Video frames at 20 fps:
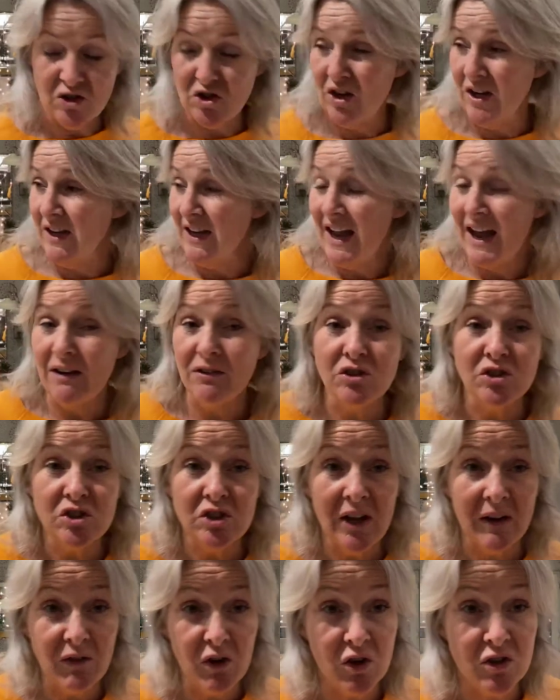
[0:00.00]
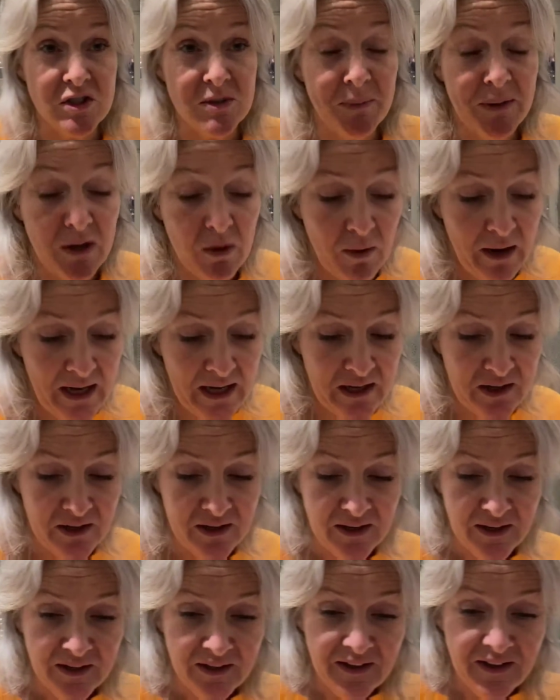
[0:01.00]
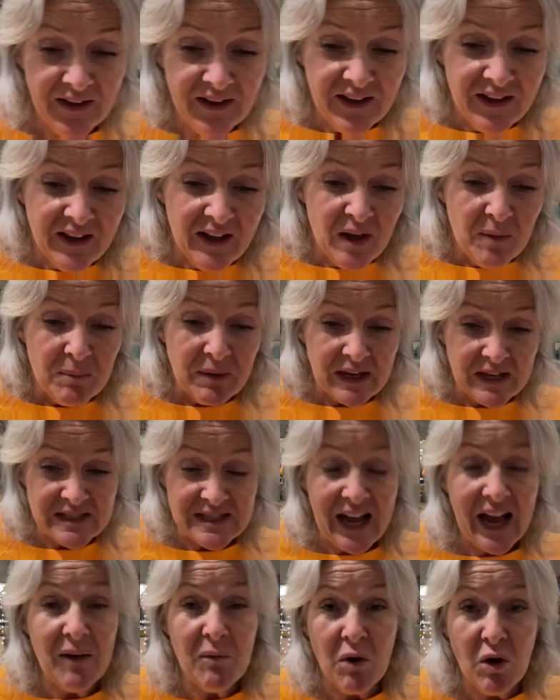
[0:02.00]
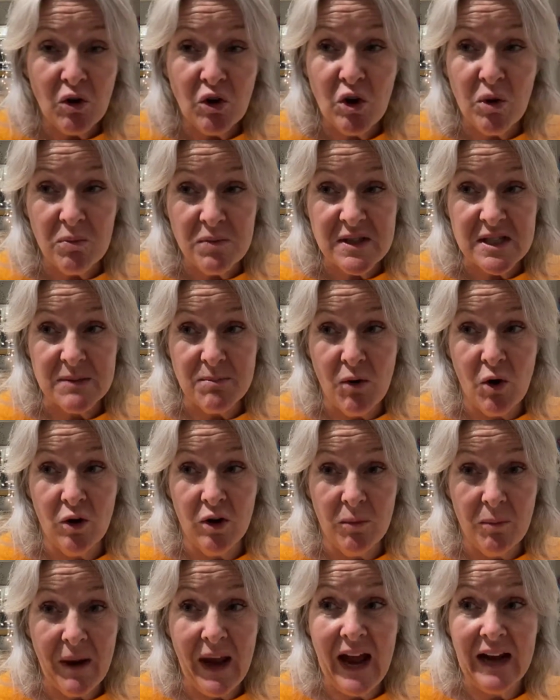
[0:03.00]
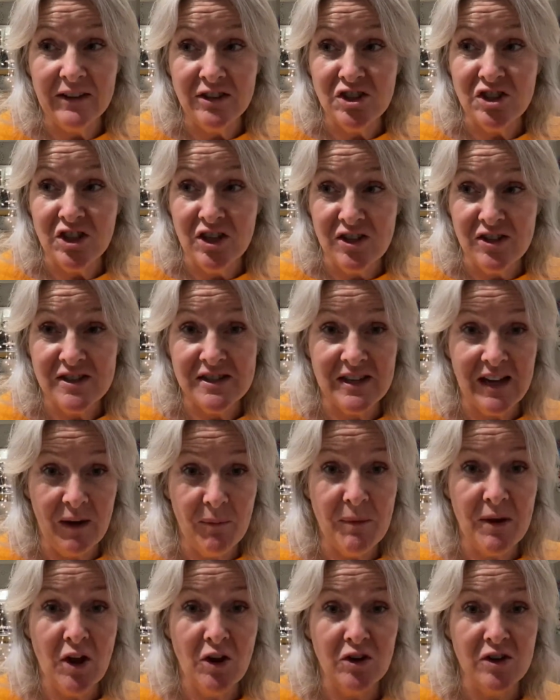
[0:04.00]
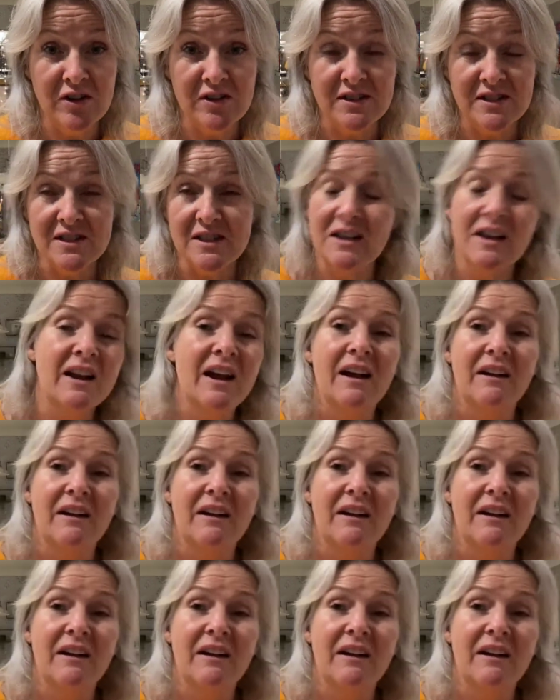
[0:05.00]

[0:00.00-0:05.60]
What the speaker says: no, I've got to be quiet. Because I woke up this morning a bit anxious, I'll be honest. I